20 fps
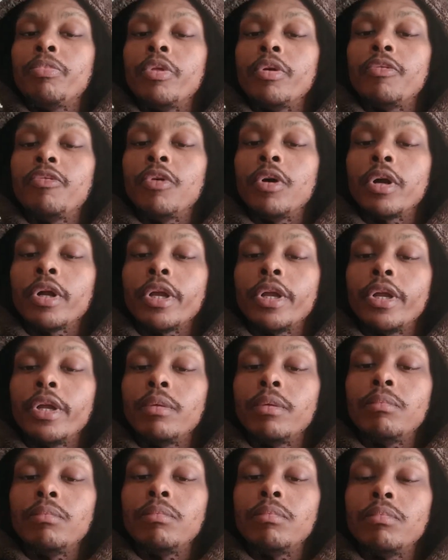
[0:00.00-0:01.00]
the
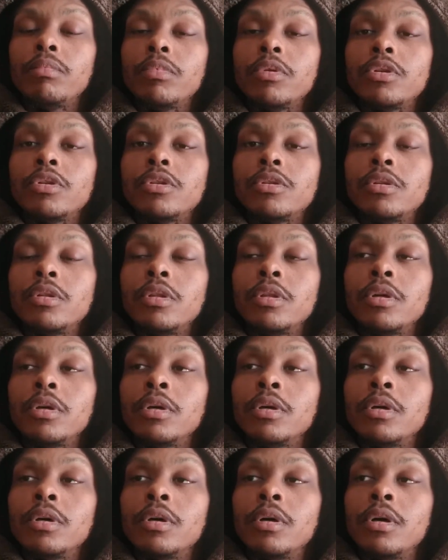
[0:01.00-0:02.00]
fucking
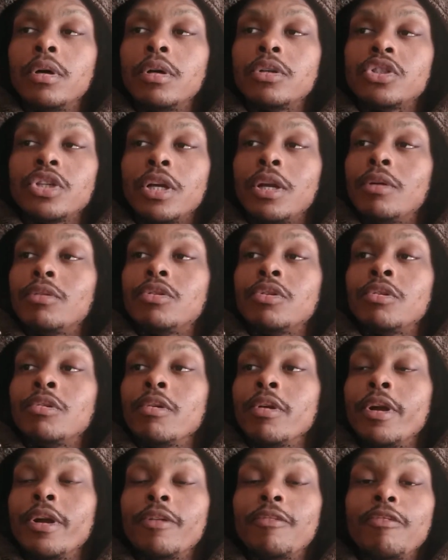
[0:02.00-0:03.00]
the uh, shout out to
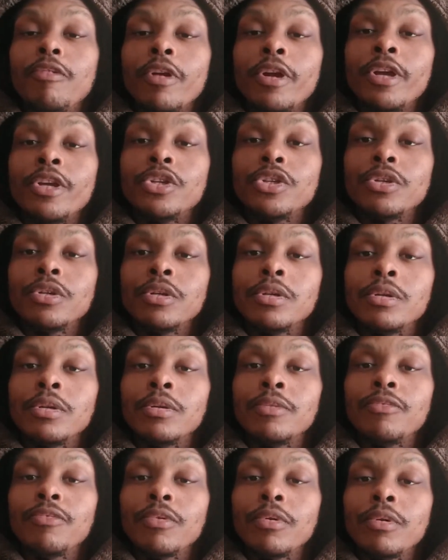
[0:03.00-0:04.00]
Greig
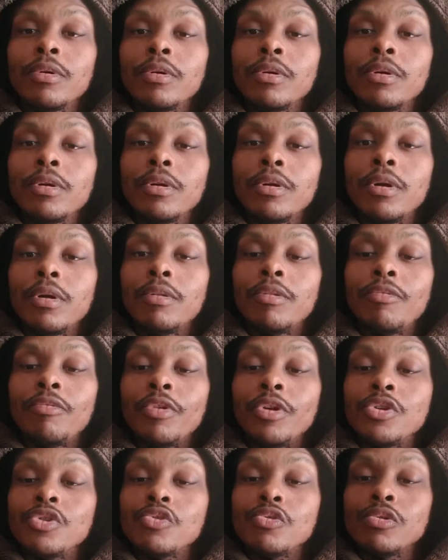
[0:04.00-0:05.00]
Fraser for
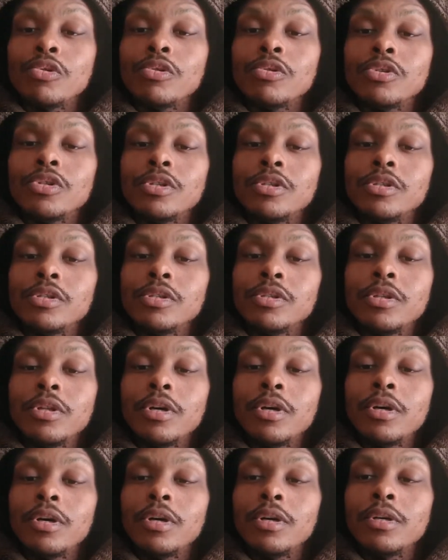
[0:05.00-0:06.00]
visuals and the,
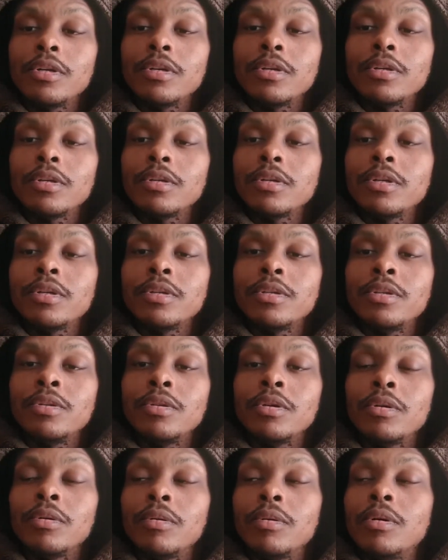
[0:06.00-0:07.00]
the uh,
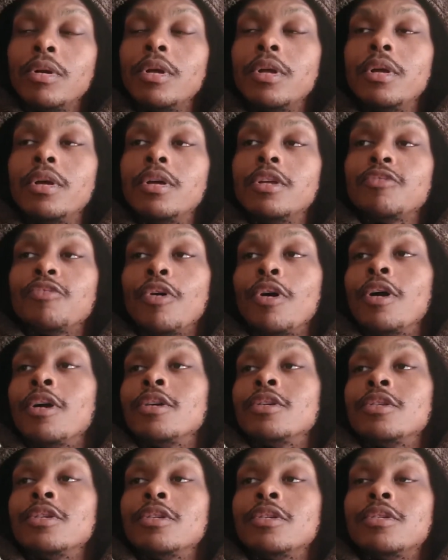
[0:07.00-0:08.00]
you know as
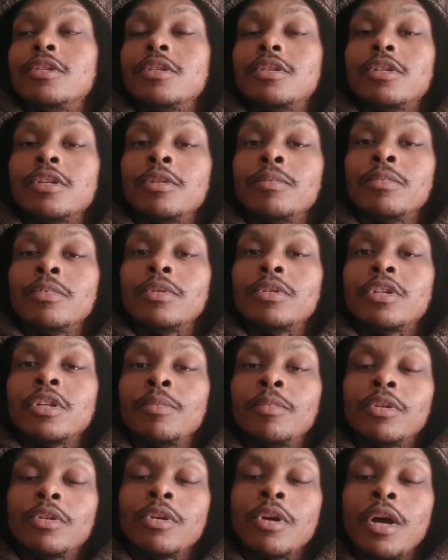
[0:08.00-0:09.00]
far as this, the
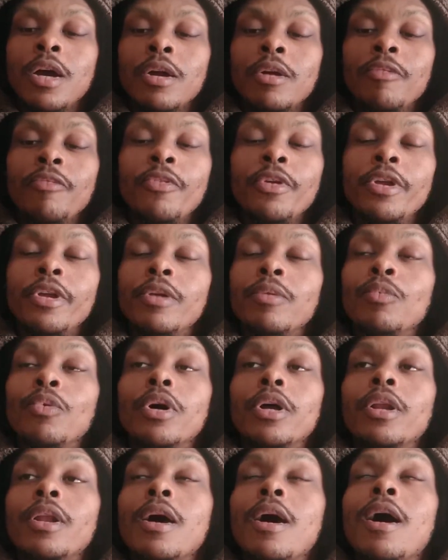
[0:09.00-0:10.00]
cinematography and
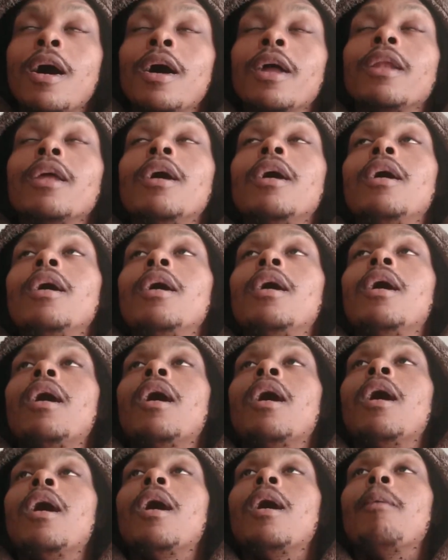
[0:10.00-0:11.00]
whatnot.
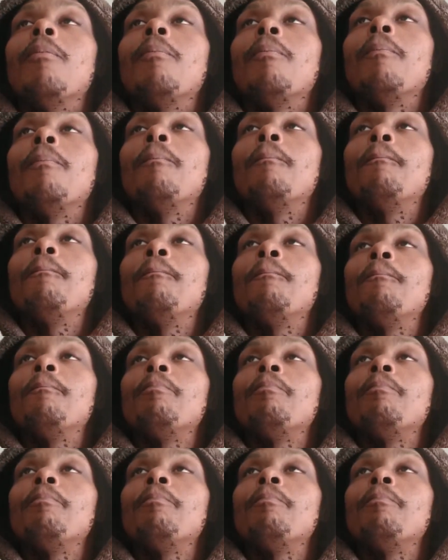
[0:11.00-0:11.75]
Um,